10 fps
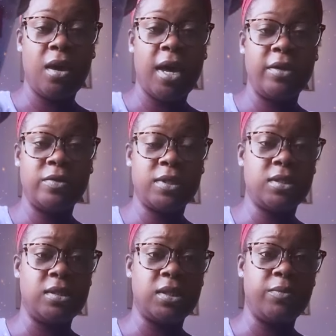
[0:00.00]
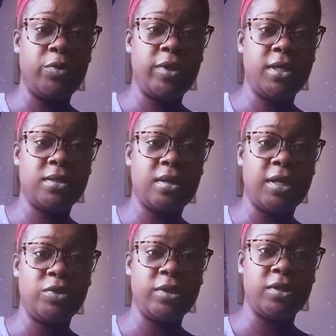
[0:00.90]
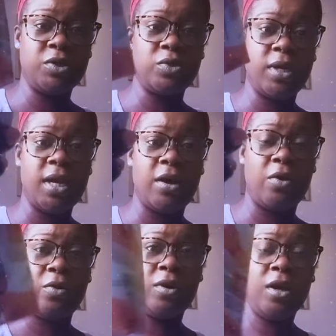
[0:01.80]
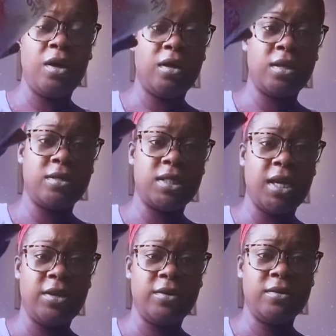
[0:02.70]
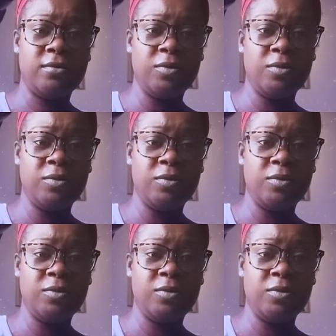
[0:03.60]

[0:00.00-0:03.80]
I use this in smoothies. I drink it straight out the container.